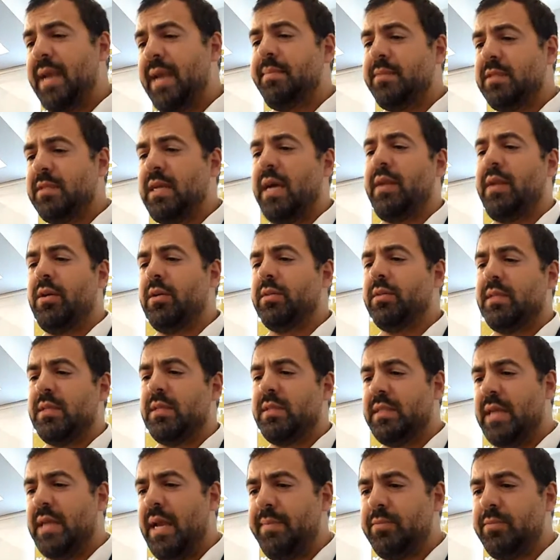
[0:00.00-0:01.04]
tzarot, the
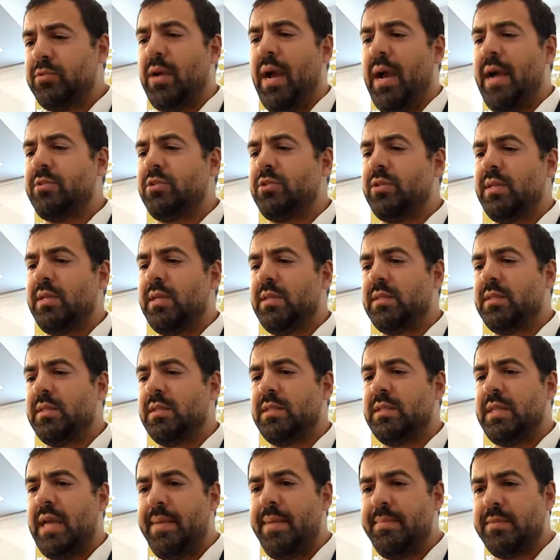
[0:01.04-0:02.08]
same tragedies, the
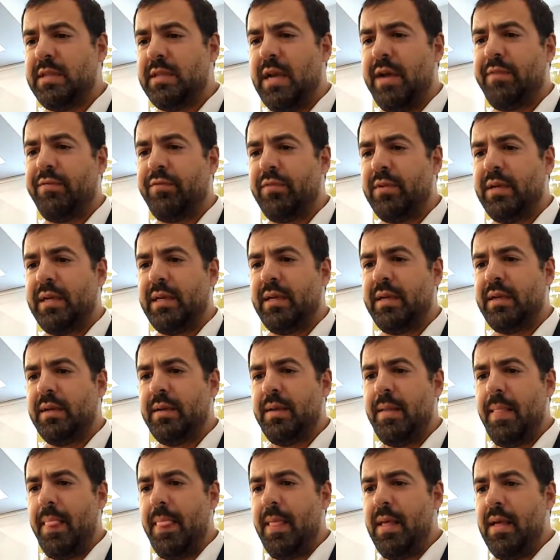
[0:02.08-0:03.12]
same suffering,
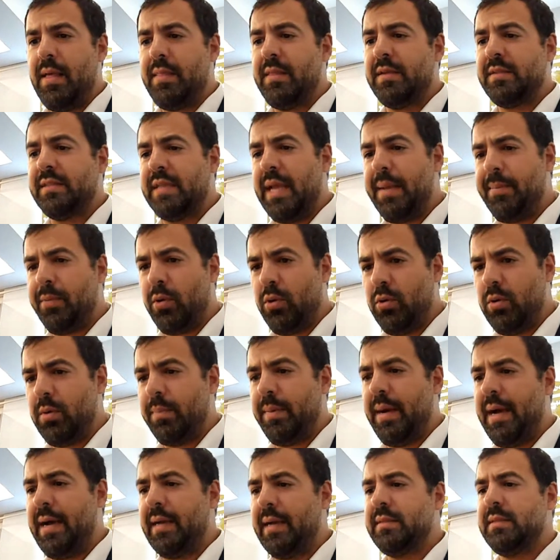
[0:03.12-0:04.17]
the same
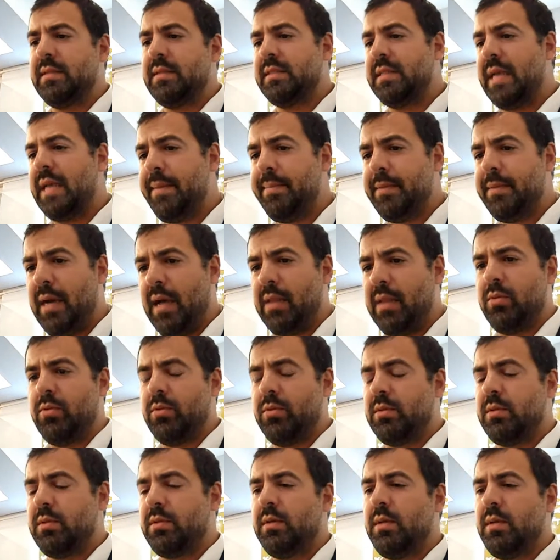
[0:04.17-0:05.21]
churban, the same
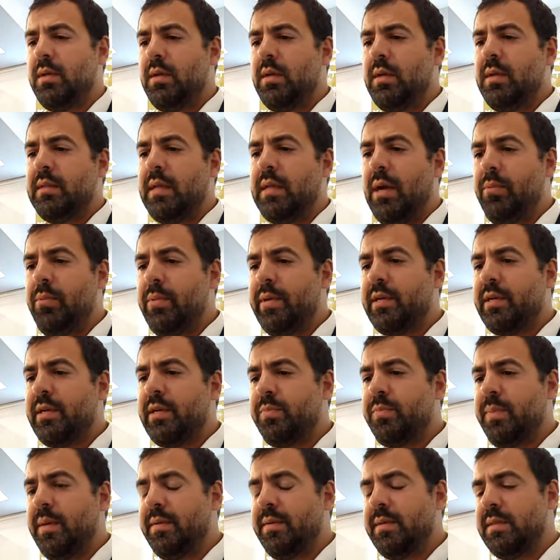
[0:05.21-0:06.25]
galut that we're
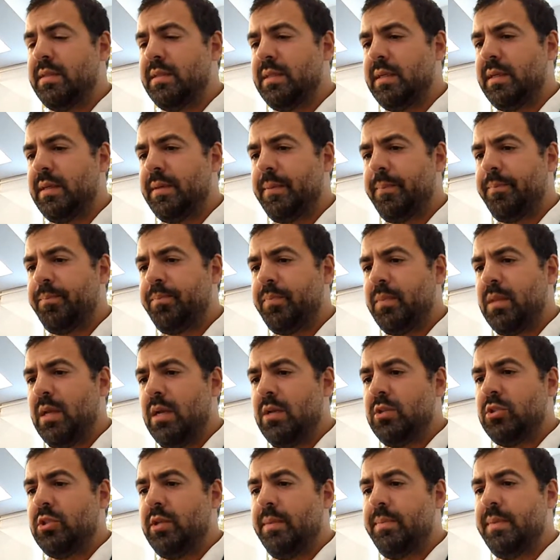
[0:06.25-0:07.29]
experiencing.
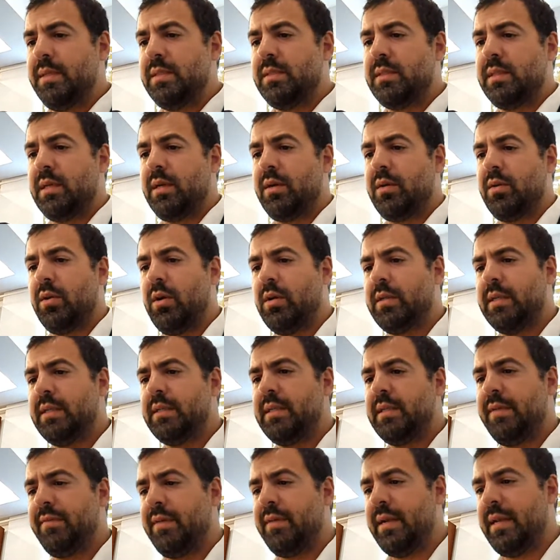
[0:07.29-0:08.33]
Shebizichron
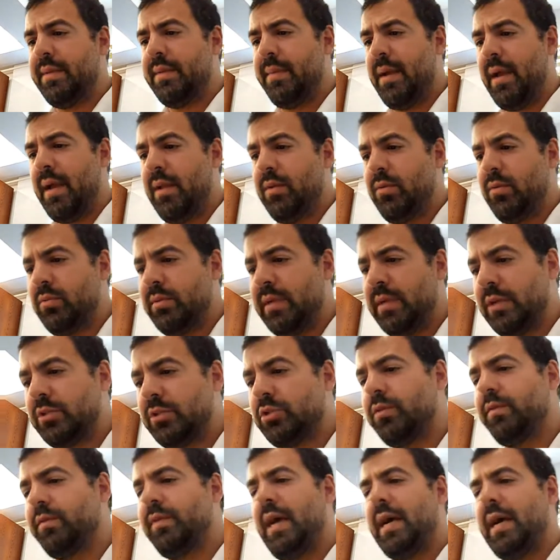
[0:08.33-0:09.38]
devarim elu
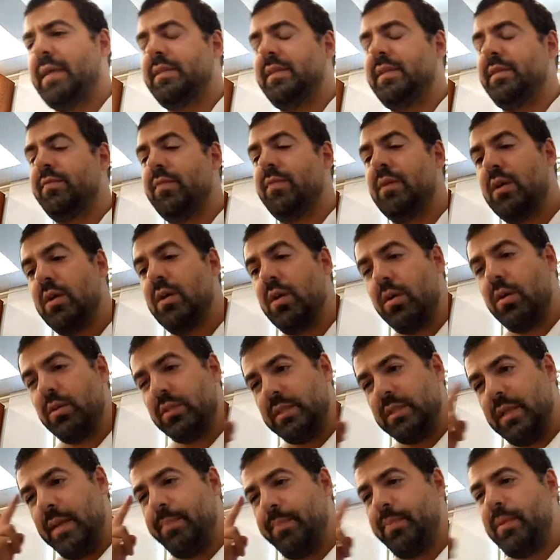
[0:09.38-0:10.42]
nashuv le'ativ.
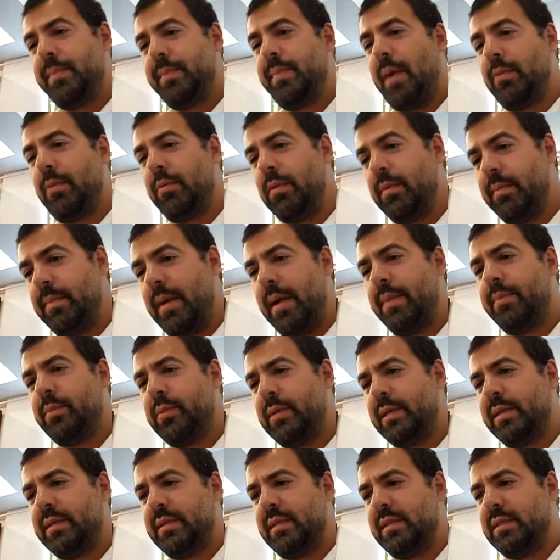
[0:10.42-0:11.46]
Simply by
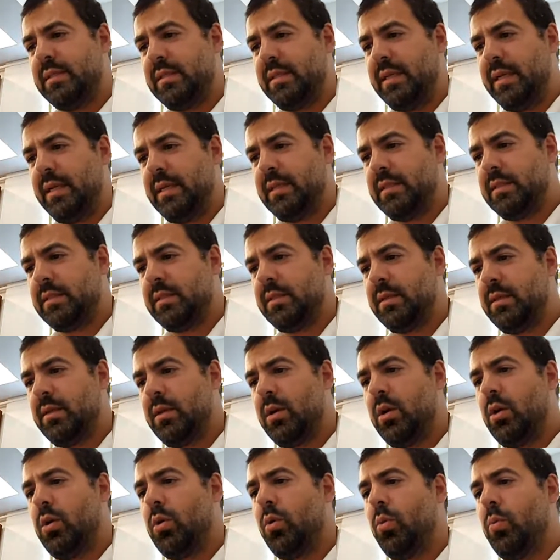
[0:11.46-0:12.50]
remembering these things,
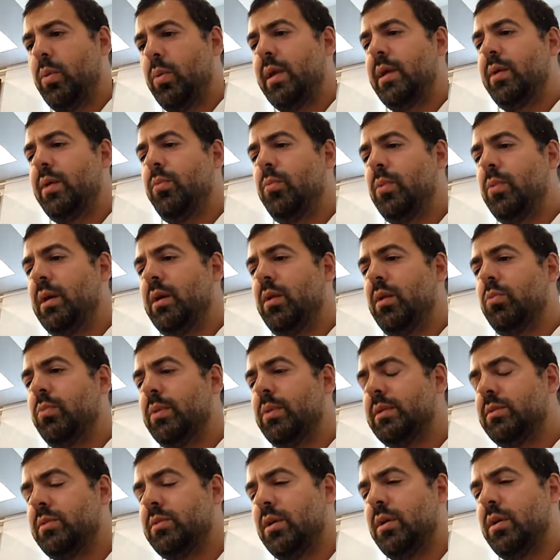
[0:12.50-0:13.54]
we will
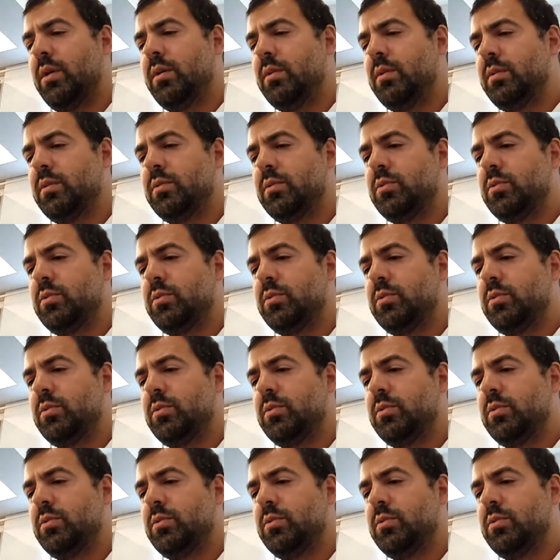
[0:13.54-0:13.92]
return